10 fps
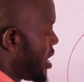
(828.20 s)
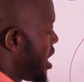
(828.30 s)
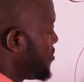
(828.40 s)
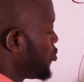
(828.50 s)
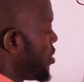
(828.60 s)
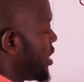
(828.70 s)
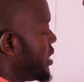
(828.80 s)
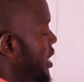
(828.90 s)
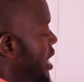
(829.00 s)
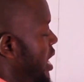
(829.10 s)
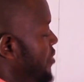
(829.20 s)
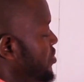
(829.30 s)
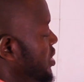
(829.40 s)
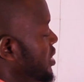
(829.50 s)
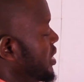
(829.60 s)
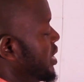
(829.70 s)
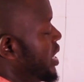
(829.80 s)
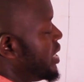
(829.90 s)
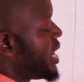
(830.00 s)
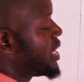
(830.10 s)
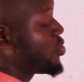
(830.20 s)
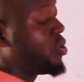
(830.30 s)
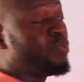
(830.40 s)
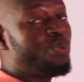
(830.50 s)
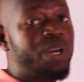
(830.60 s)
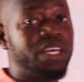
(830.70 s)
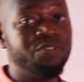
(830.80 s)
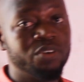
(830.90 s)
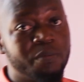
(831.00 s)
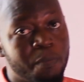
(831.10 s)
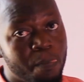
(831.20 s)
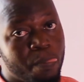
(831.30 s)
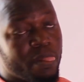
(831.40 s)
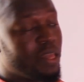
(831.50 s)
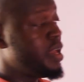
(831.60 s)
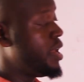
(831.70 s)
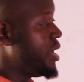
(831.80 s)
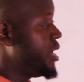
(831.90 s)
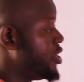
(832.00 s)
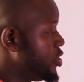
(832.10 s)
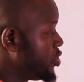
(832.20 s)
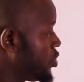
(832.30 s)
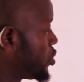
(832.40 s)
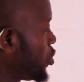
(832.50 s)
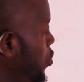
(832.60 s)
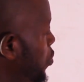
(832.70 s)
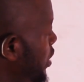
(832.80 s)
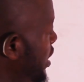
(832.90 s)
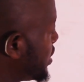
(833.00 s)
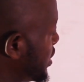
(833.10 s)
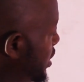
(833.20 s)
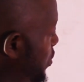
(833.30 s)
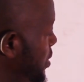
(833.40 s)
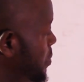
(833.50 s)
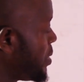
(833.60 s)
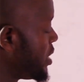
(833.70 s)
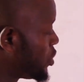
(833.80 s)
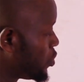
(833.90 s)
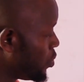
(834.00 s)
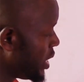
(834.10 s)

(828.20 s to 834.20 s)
I have 2x here, I have 60 here. That's all we were given. So let's see with the pencil,